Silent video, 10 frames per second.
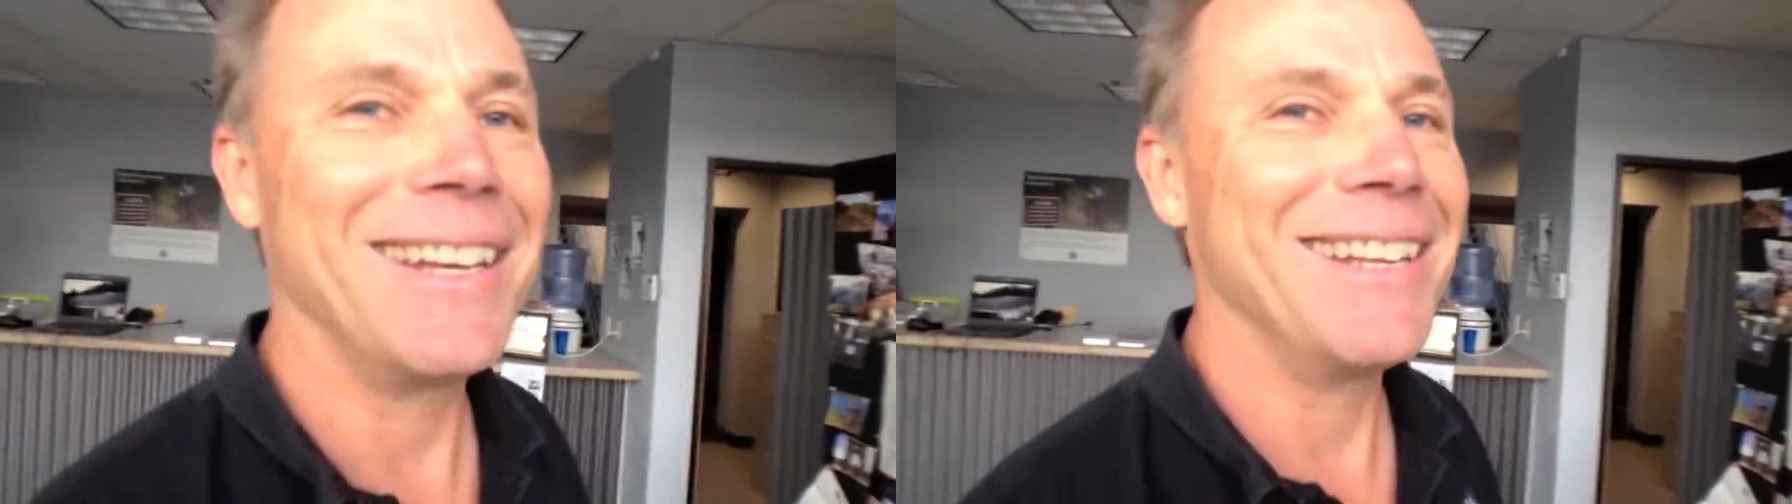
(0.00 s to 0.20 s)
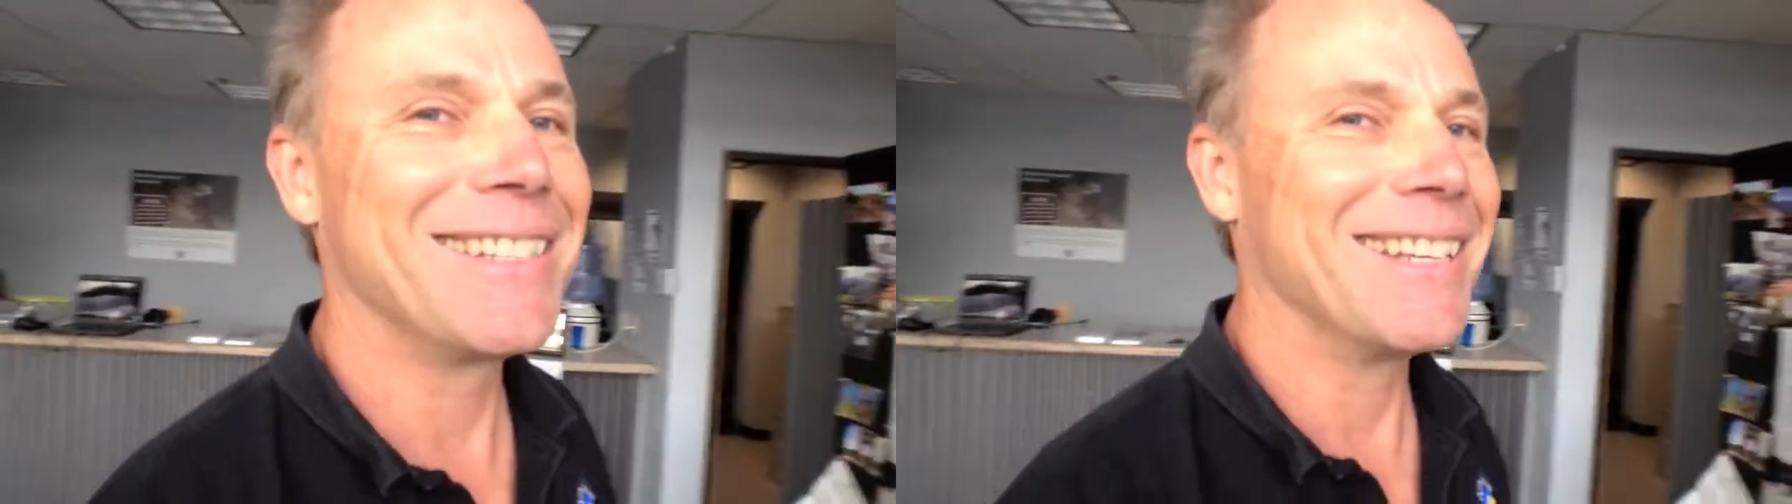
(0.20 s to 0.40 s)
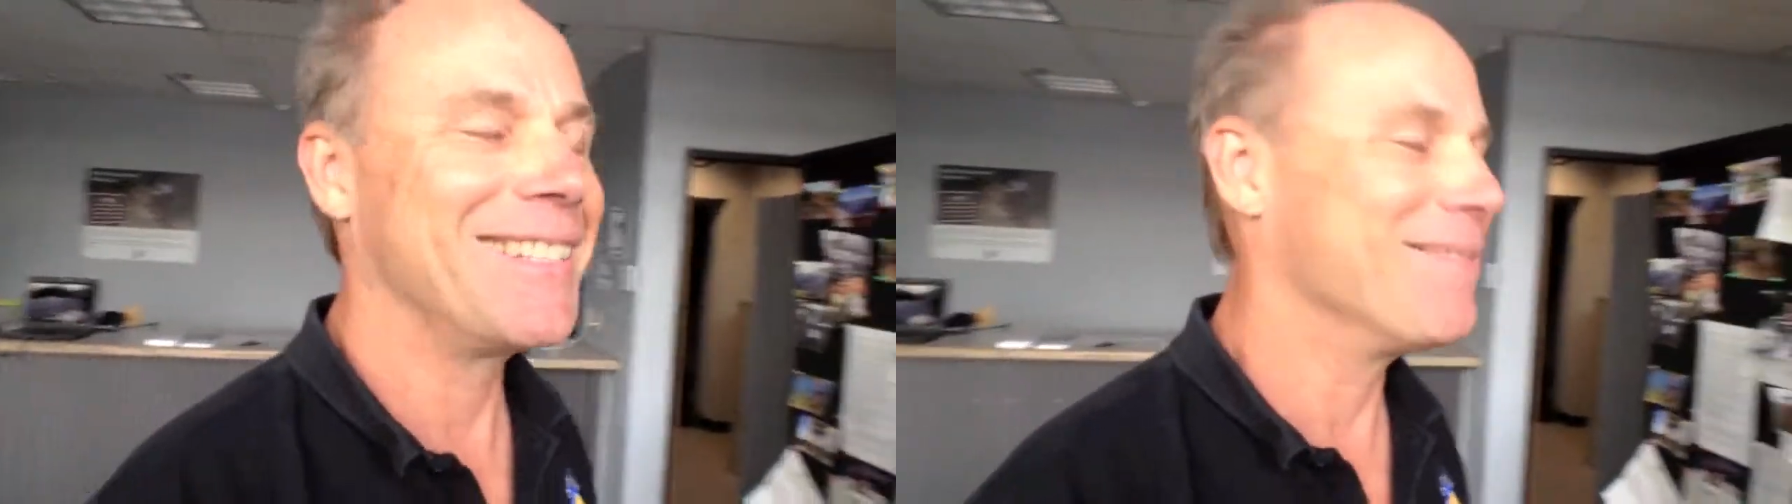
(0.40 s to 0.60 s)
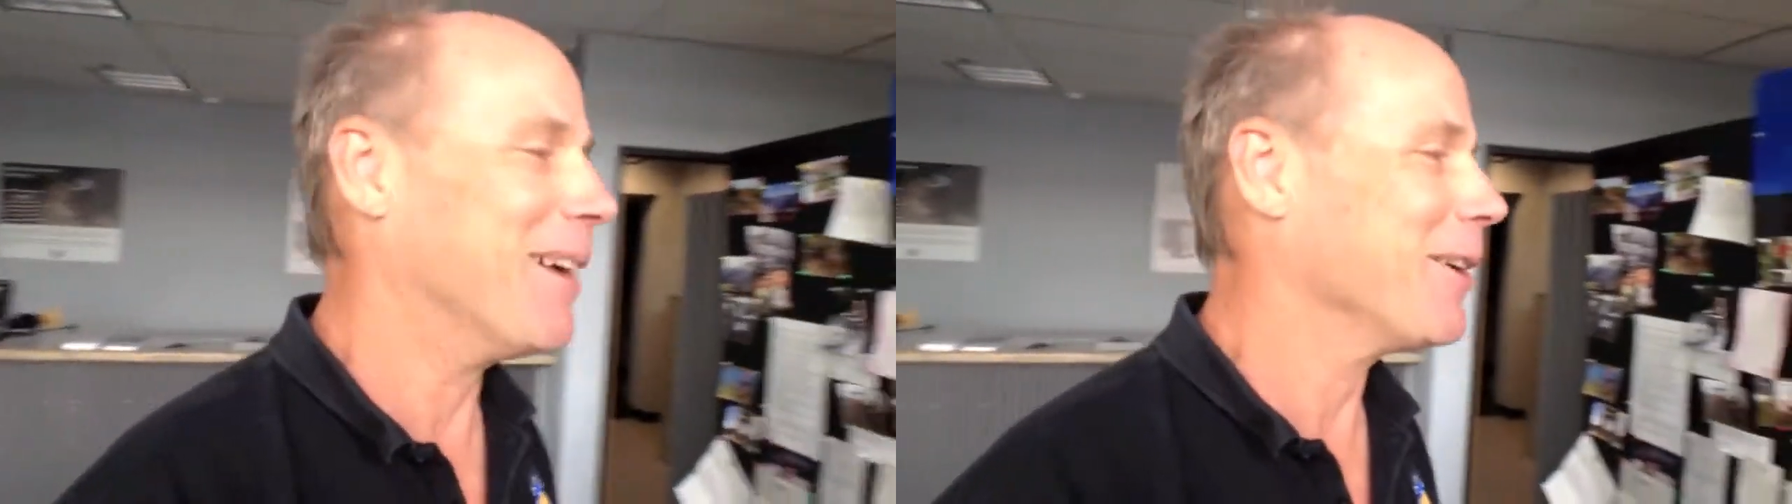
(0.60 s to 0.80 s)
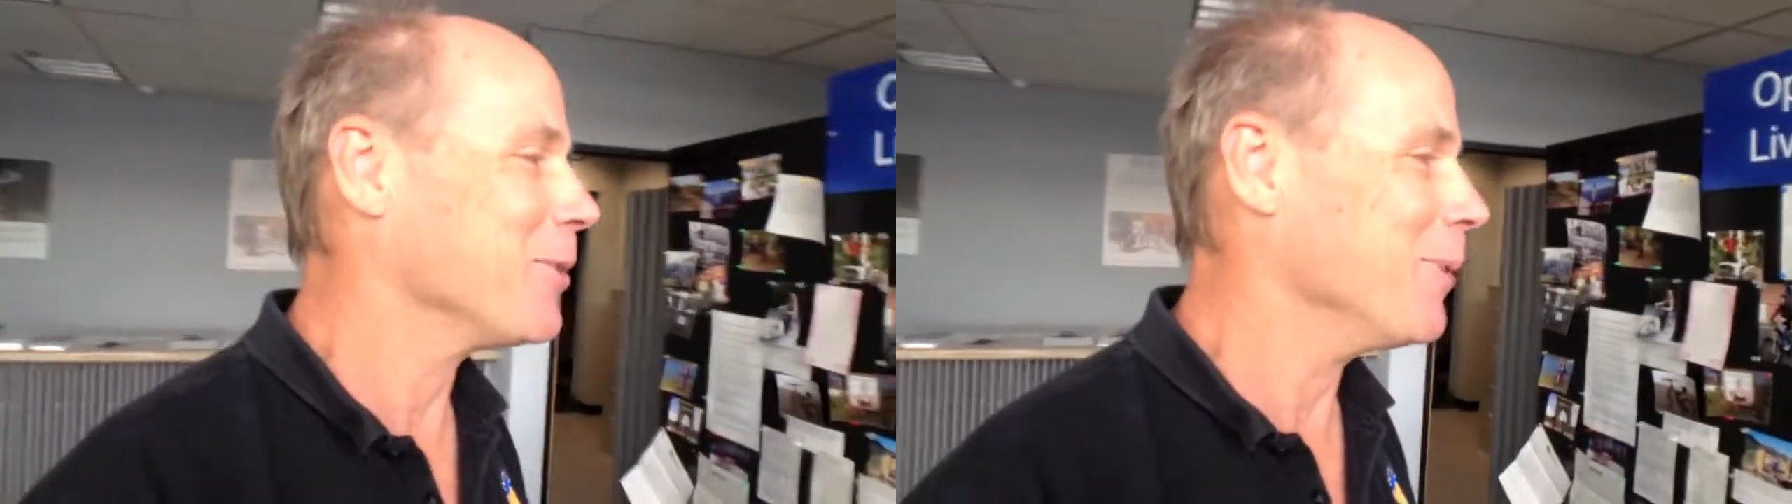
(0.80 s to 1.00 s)
And he says,
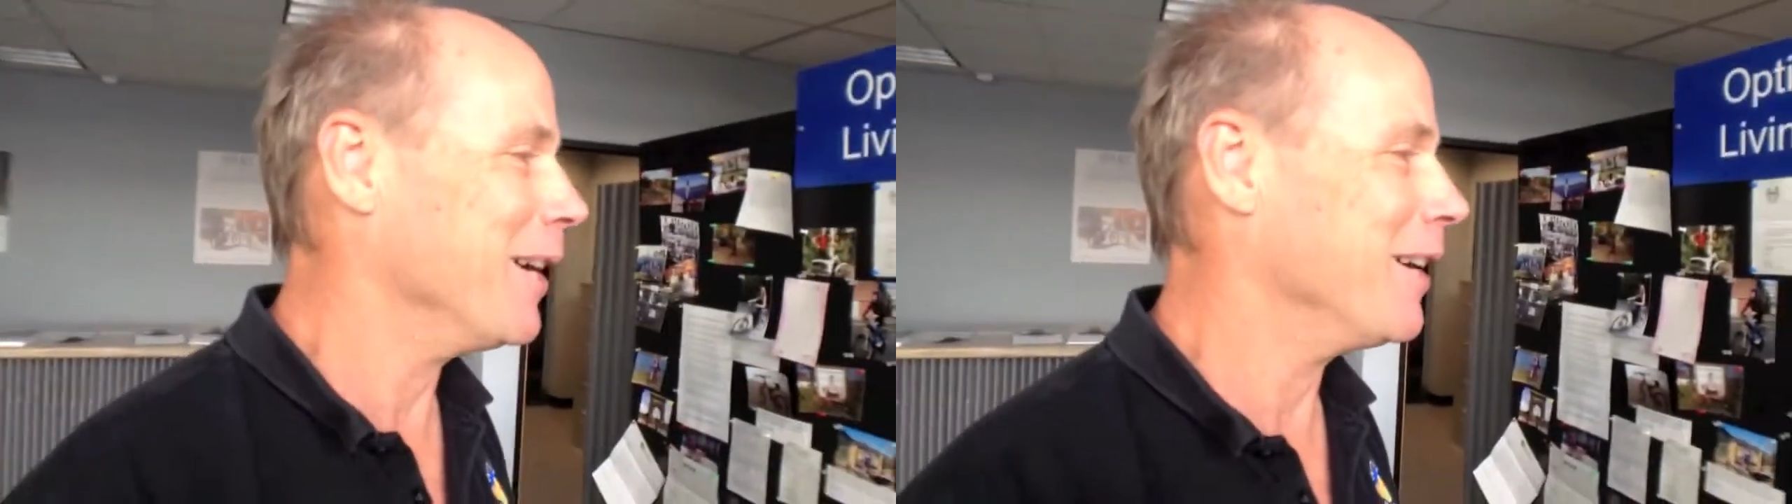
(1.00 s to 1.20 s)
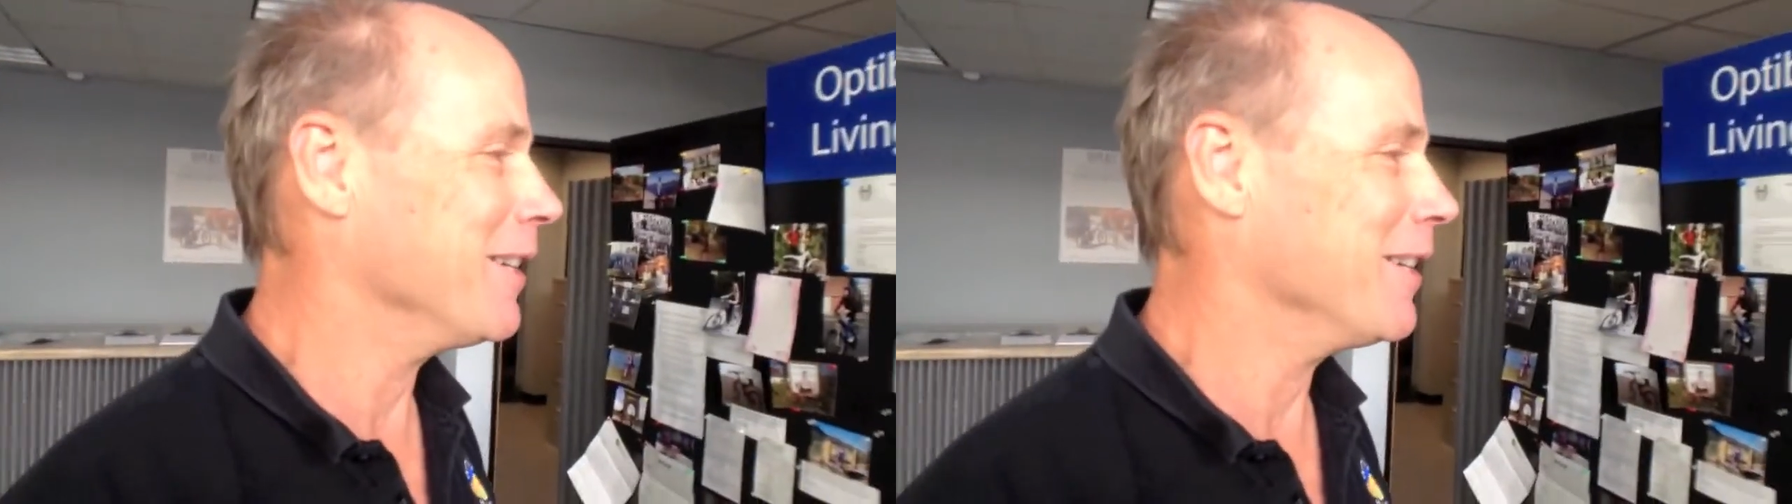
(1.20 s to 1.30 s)
DeMarcus Ware,